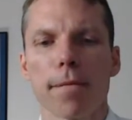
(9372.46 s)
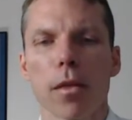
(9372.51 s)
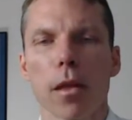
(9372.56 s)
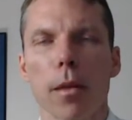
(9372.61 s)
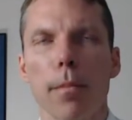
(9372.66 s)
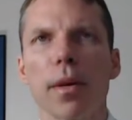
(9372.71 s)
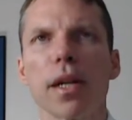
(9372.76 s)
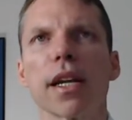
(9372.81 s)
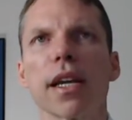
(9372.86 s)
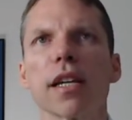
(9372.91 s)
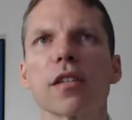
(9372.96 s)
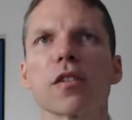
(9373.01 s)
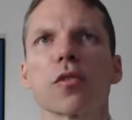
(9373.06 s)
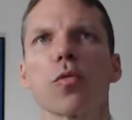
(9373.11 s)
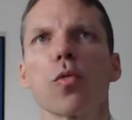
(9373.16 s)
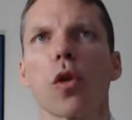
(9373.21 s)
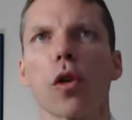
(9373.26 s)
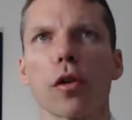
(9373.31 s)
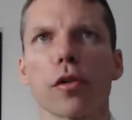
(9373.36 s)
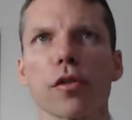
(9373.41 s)
But it gets
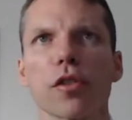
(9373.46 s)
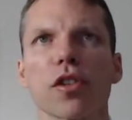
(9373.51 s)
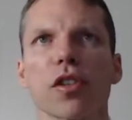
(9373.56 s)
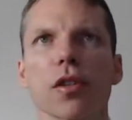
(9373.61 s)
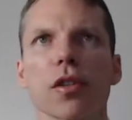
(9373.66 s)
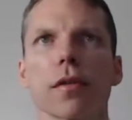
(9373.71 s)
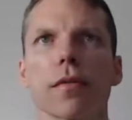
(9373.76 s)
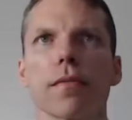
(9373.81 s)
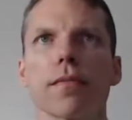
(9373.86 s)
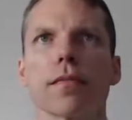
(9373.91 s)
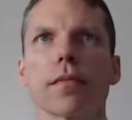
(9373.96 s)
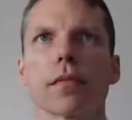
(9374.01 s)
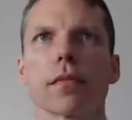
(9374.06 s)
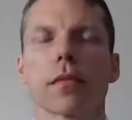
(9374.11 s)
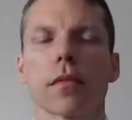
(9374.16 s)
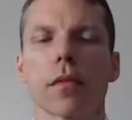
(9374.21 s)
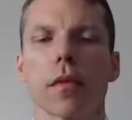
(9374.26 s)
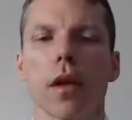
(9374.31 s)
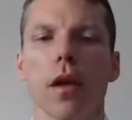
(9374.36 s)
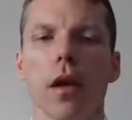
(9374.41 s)
worse.
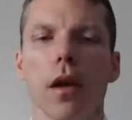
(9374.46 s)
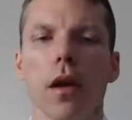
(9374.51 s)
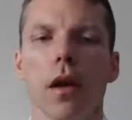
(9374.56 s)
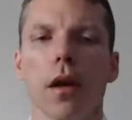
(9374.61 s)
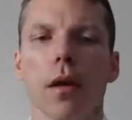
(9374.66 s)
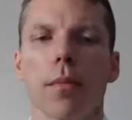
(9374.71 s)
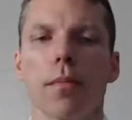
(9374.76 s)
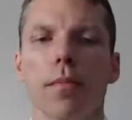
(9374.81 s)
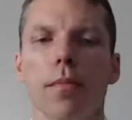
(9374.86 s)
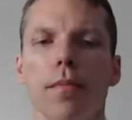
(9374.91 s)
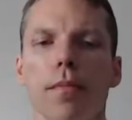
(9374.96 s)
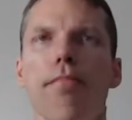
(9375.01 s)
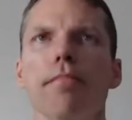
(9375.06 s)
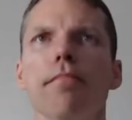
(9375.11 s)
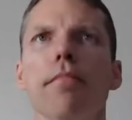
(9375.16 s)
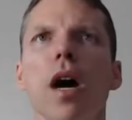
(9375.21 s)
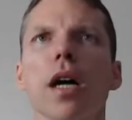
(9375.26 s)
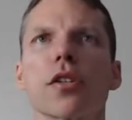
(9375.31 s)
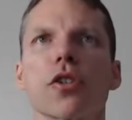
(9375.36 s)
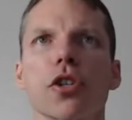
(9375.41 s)

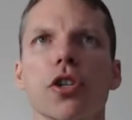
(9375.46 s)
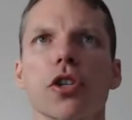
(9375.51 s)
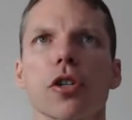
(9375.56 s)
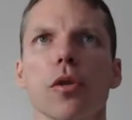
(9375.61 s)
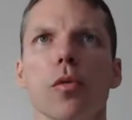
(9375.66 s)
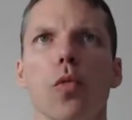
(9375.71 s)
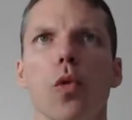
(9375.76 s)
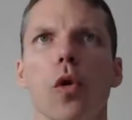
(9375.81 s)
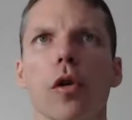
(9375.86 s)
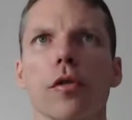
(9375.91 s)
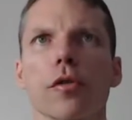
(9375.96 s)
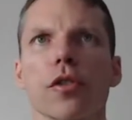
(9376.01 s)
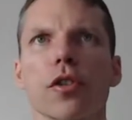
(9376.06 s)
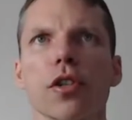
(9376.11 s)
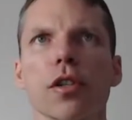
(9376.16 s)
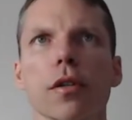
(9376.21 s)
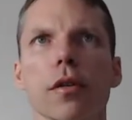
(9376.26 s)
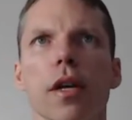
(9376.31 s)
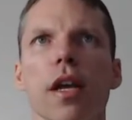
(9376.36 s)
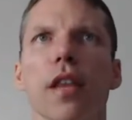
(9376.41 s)
Much worse.